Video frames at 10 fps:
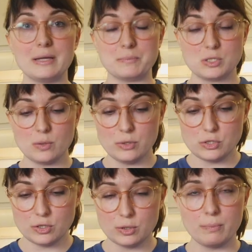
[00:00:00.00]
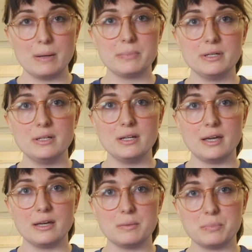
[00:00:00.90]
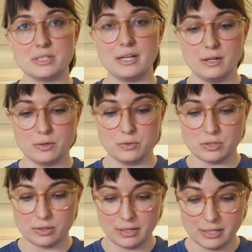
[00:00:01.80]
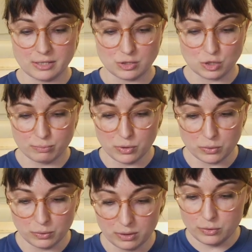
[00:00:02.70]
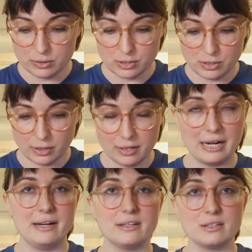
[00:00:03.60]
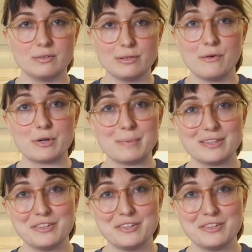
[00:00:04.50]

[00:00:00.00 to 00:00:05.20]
So once your pumpkin and potatoes are nice and smooth, you can start adding in the flour to make the